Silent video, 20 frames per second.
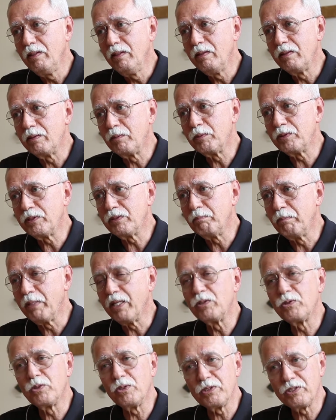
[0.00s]
It was by
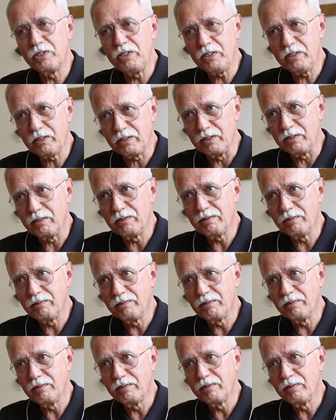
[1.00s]
Solzhenitsyn.
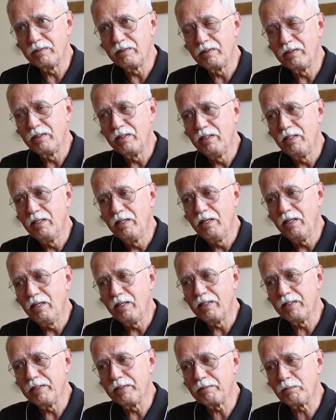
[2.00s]

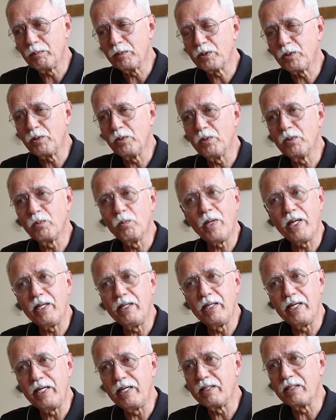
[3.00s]
It was called One
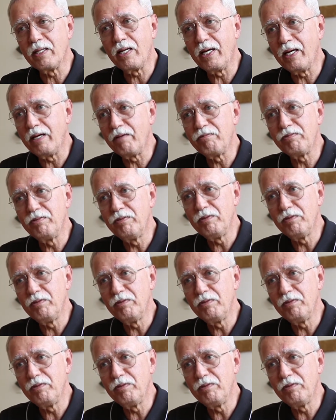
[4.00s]
Day in the Life